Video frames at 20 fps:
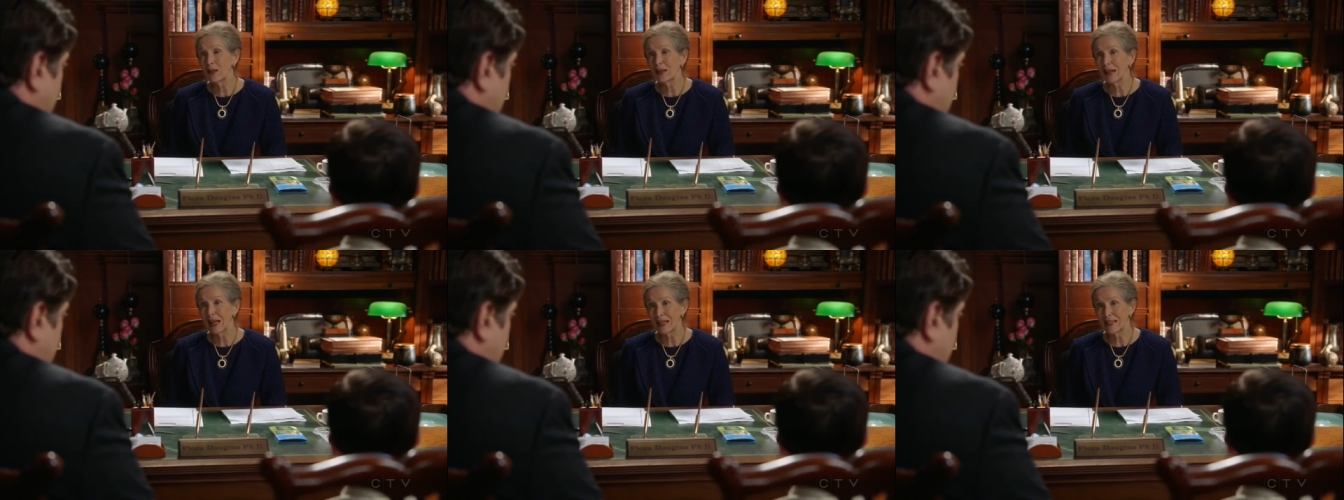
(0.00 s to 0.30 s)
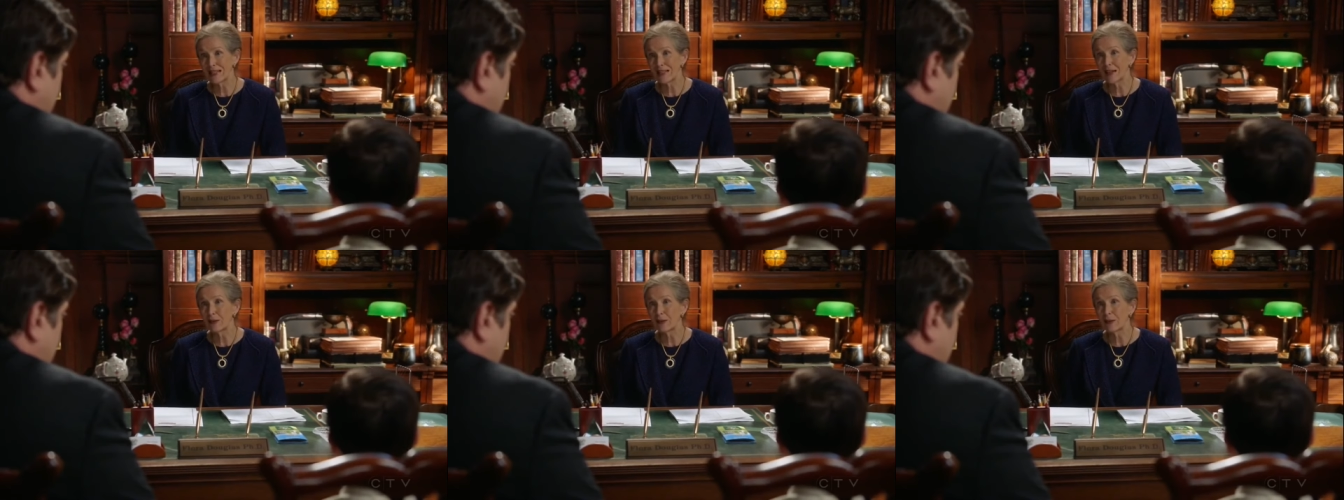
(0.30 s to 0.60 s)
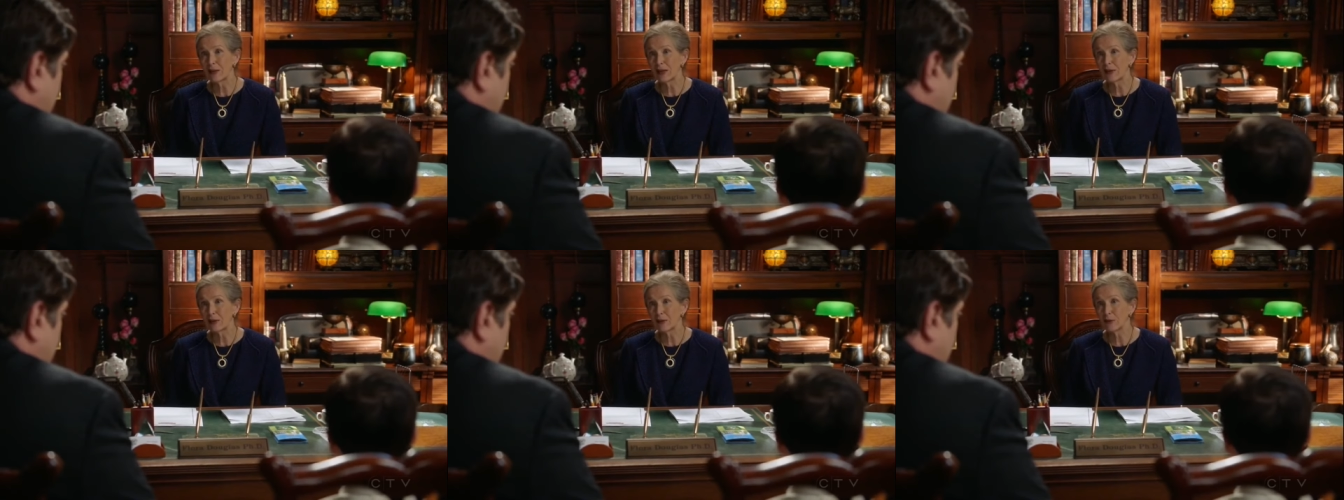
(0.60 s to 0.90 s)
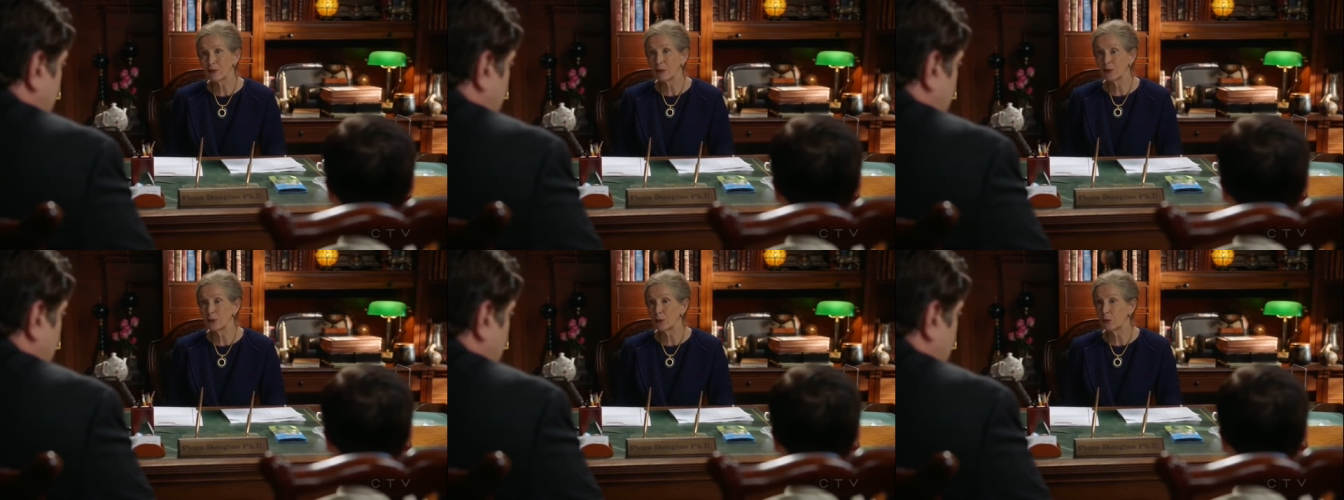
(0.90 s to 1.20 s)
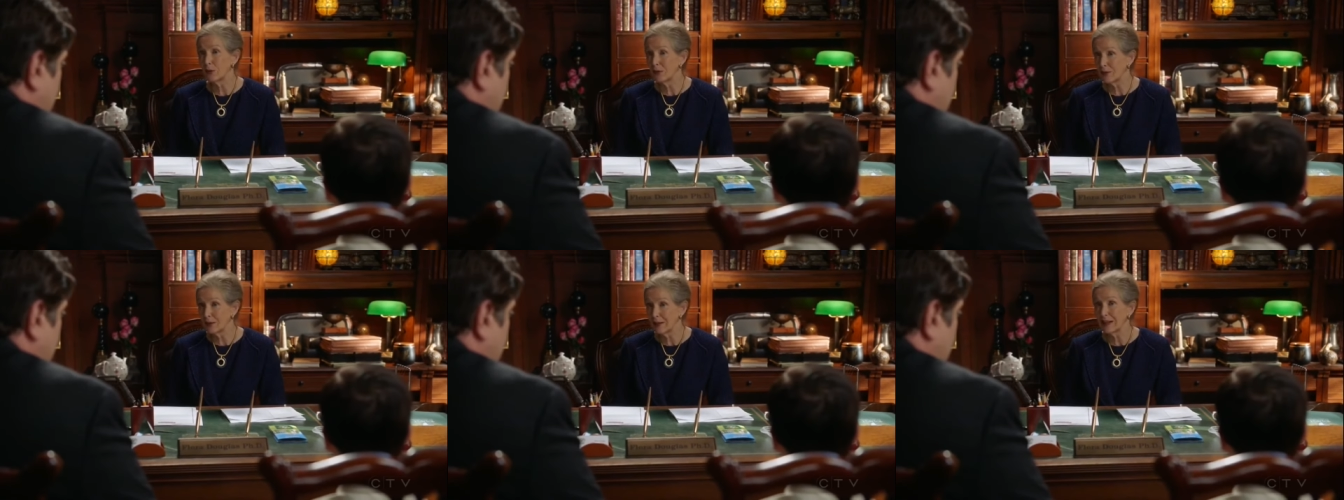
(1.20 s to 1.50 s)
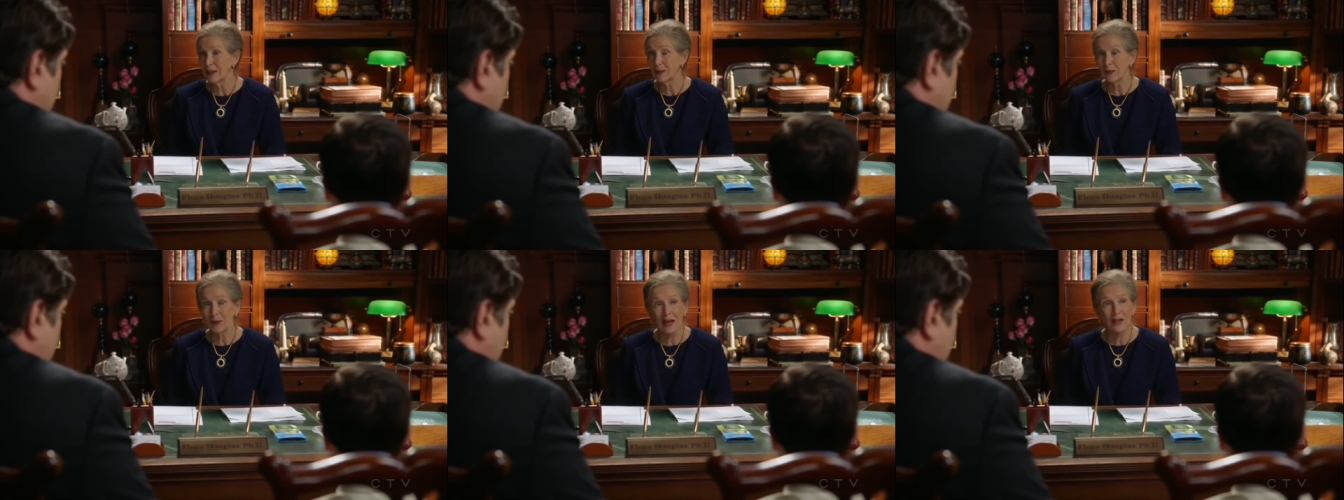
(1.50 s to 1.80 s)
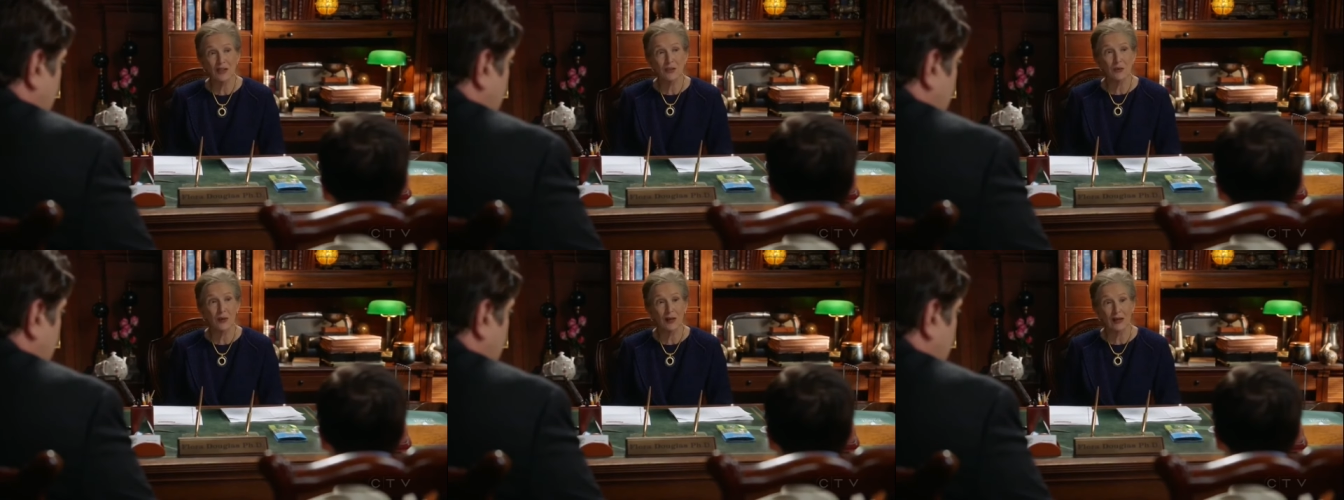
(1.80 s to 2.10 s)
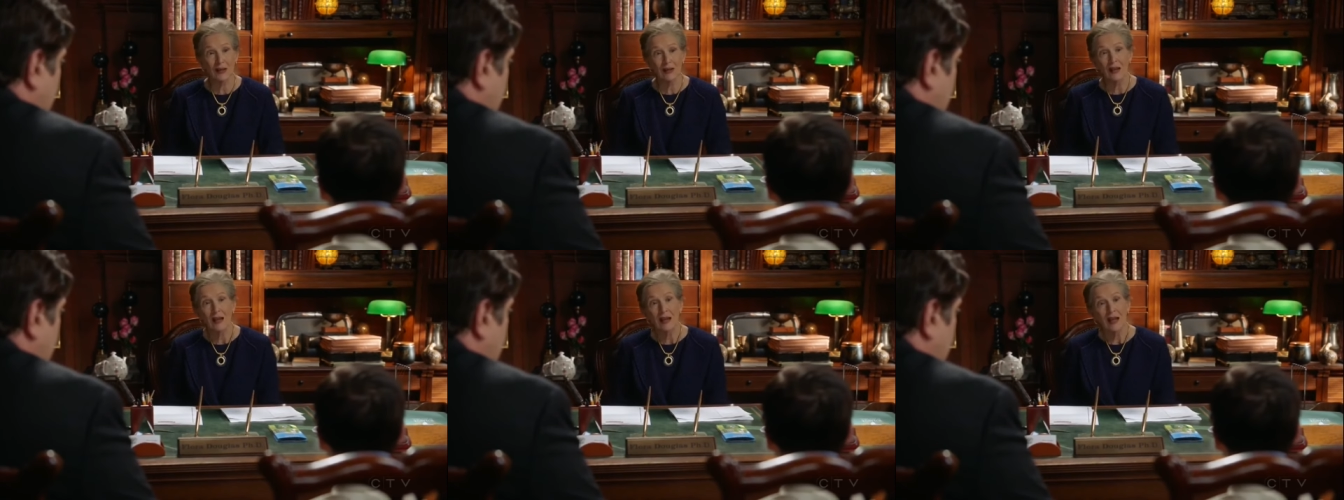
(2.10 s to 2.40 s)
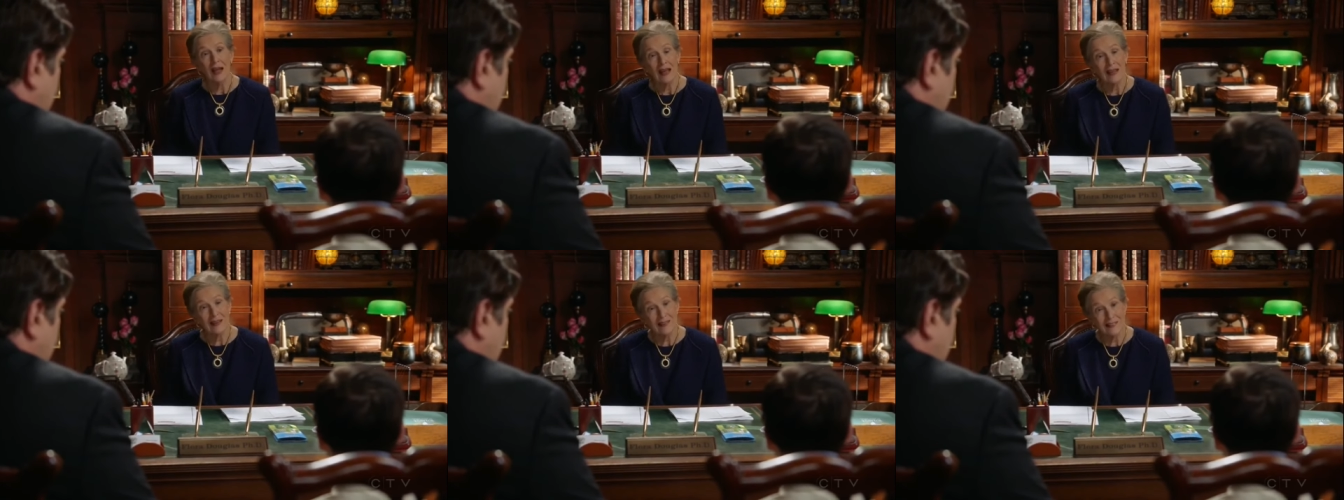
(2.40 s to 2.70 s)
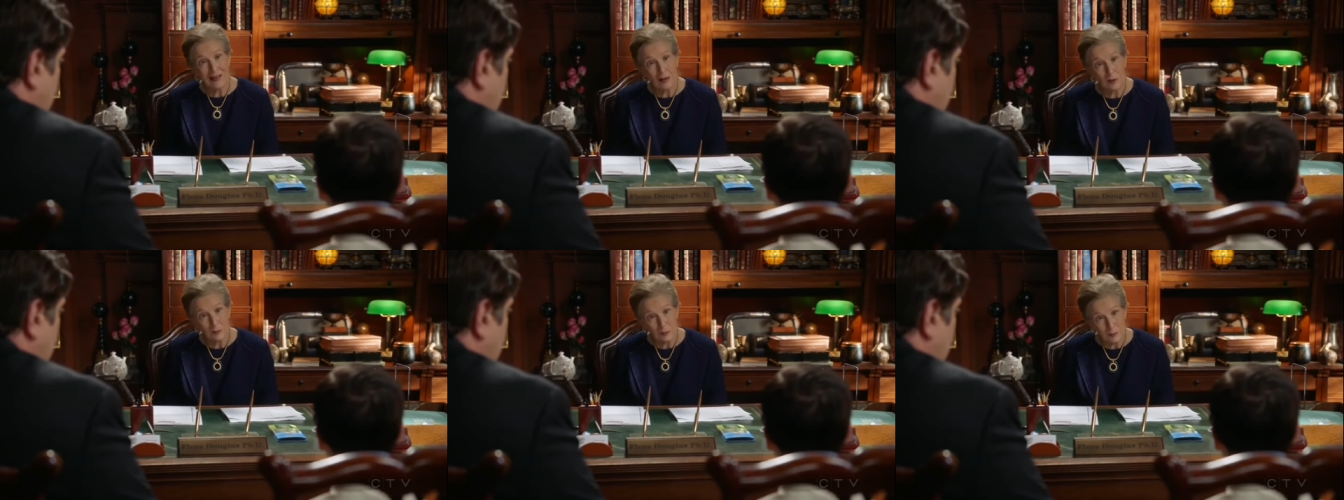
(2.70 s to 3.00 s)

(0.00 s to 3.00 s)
last several years who recently graduated and is now at